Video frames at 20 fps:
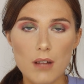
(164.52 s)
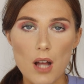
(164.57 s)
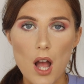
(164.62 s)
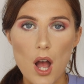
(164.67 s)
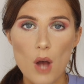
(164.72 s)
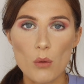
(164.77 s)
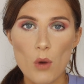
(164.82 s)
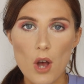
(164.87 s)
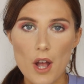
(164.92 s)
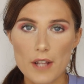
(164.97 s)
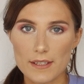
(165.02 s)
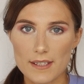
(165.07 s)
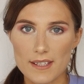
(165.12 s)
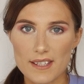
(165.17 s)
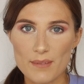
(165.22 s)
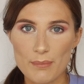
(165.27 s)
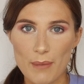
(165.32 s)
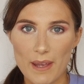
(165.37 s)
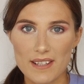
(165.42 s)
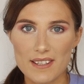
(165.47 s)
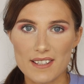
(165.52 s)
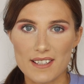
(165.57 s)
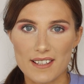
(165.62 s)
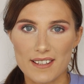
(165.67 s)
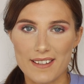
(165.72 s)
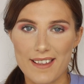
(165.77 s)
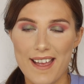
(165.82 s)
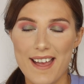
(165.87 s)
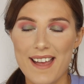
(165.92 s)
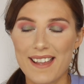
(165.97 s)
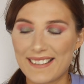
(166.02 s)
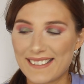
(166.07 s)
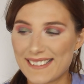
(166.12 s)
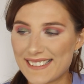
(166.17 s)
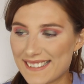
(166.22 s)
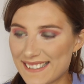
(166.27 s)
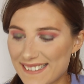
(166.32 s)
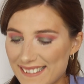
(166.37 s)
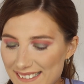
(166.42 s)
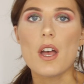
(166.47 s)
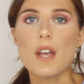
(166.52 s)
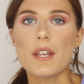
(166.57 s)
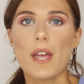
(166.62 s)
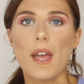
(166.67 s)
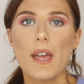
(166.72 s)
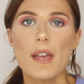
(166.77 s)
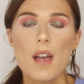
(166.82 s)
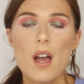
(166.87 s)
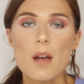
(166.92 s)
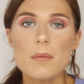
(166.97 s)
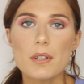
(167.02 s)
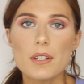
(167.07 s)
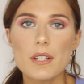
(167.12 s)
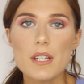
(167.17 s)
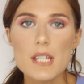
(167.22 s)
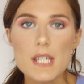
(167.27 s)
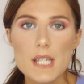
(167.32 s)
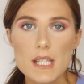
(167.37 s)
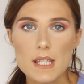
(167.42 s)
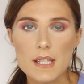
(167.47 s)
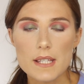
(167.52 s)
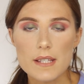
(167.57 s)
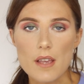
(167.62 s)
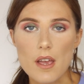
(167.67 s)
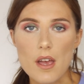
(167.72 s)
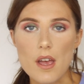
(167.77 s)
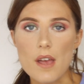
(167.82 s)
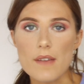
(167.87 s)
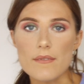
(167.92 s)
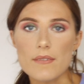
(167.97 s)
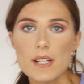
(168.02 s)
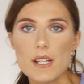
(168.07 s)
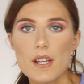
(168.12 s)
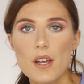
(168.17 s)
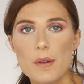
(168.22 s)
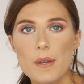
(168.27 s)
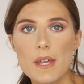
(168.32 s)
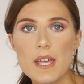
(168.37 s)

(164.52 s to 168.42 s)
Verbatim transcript: I weren't expecting that. Okay, I'm gonna insert a video